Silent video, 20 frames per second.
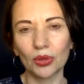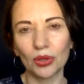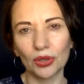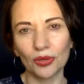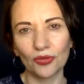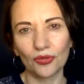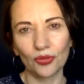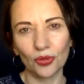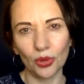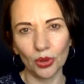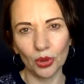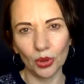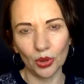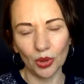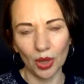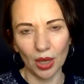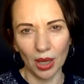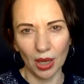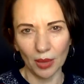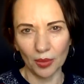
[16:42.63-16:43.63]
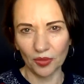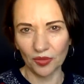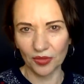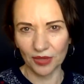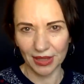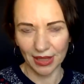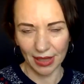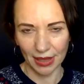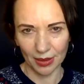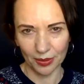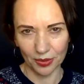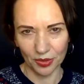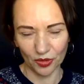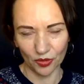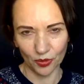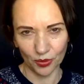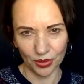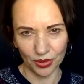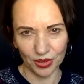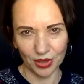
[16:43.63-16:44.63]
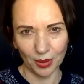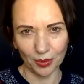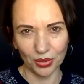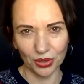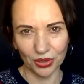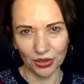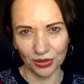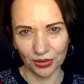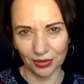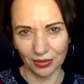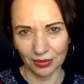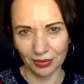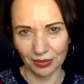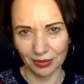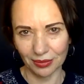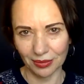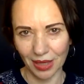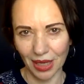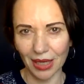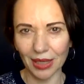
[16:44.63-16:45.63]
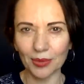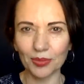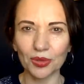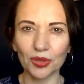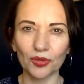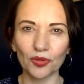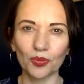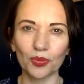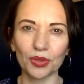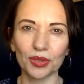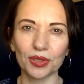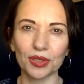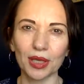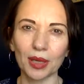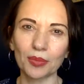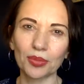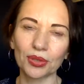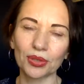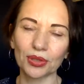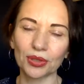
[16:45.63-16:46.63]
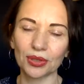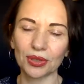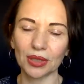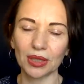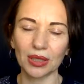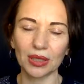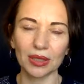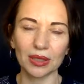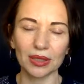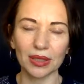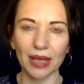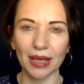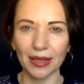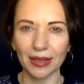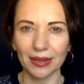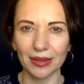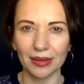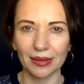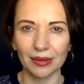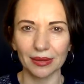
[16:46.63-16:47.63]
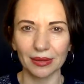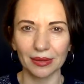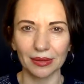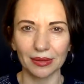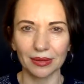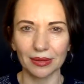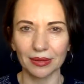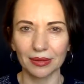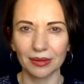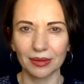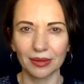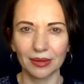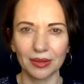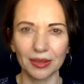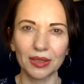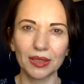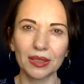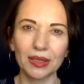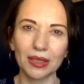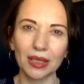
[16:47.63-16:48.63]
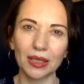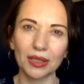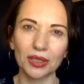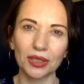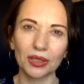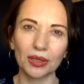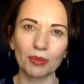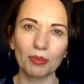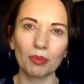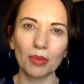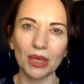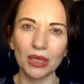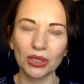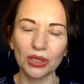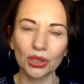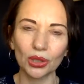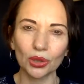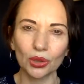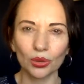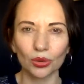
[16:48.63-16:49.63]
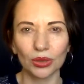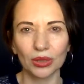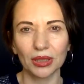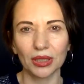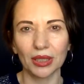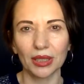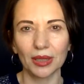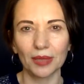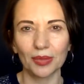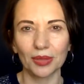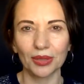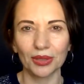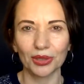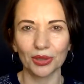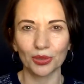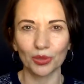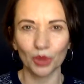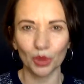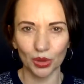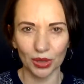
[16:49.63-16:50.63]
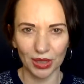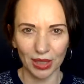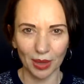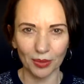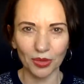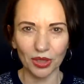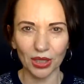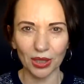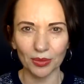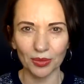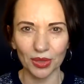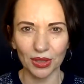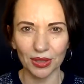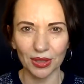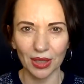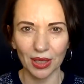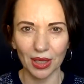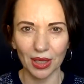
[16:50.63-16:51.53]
you can follow up with ellipse of perception. Ellipse of perception is excellent. This is such a magic tool in Colourpuncture because sometimes